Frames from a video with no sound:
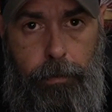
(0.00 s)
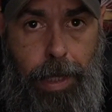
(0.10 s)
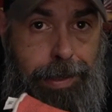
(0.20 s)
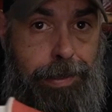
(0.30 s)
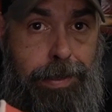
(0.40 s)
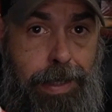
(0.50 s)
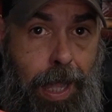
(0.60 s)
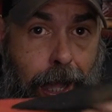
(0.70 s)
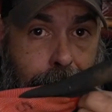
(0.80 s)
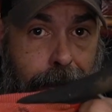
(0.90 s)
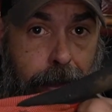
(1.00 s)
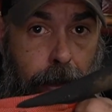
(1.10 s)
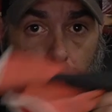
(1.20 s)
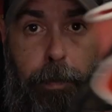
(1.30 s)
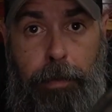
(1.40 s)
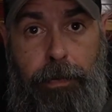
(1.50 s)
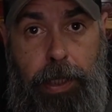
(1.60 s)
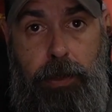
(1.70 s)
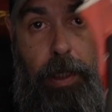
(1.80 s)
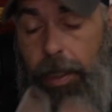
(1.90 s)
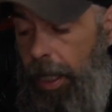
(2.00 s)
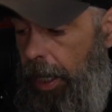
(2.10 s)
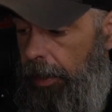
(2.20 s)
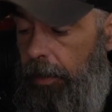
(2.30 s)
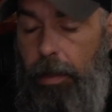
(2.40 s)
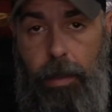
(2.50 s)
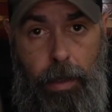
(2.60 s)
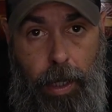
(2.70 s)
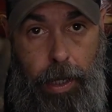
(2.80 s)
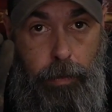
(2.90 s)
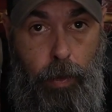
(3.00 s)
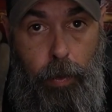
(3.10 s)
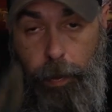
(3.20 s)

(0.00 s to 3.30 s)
It's not ideal, but if that's all I had, I'd roll